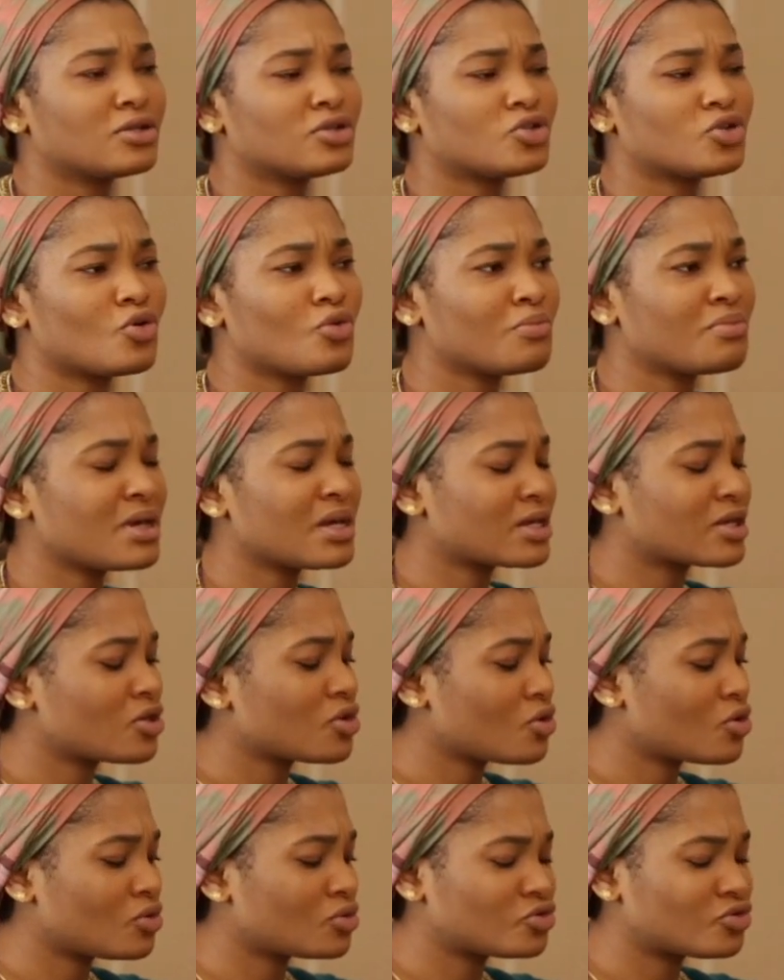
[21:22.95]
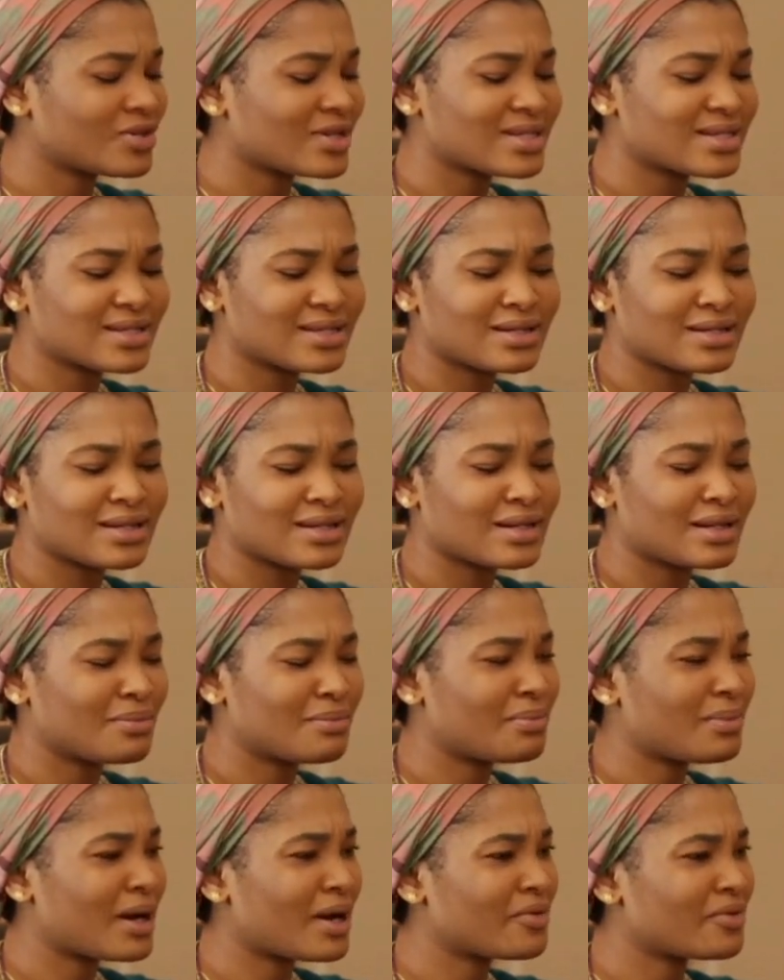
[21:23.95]
don't make your dressing a
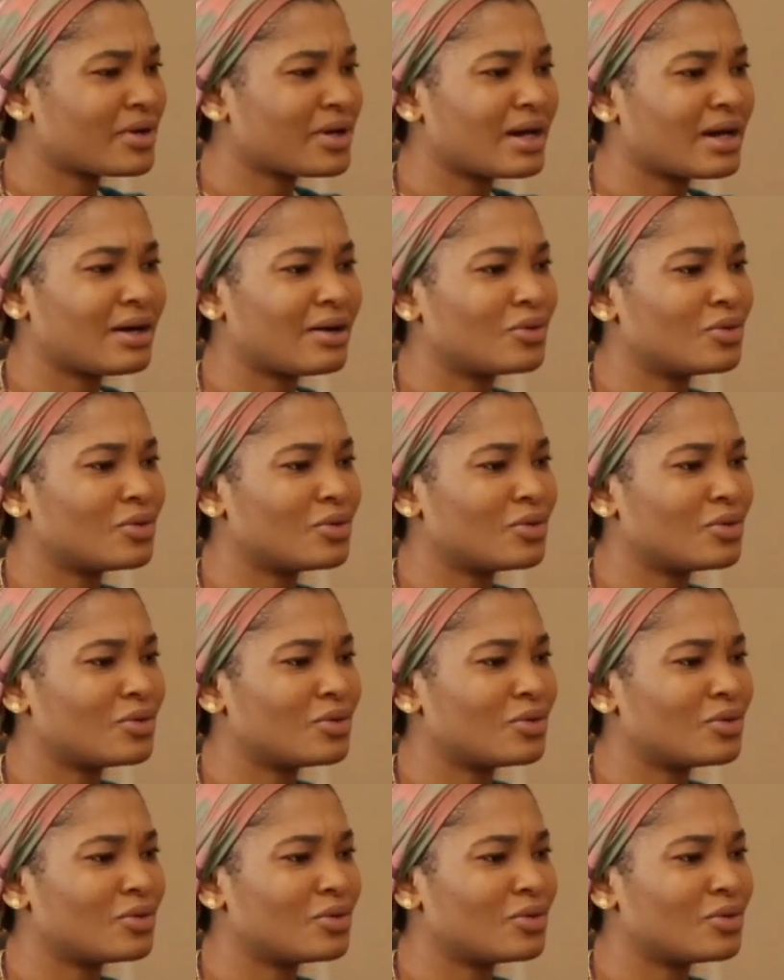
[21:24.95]
barrier